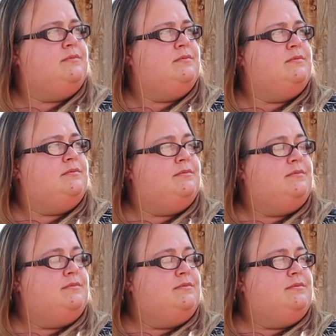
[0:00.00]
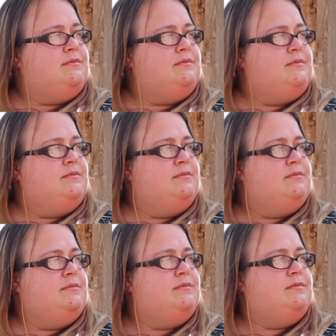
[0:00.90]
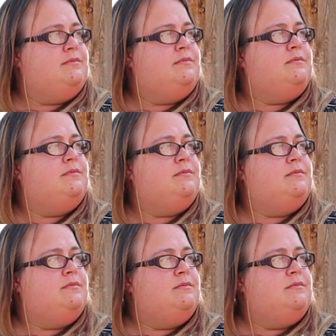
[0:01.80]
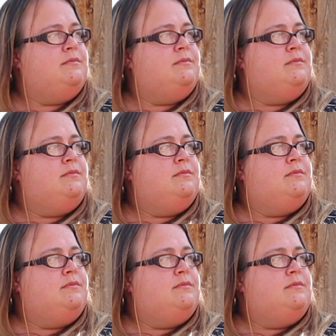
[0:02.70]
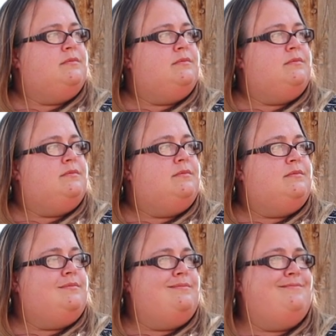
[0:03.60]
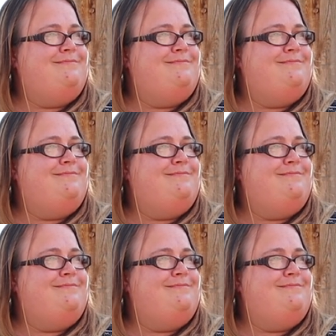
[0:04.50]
[no speech]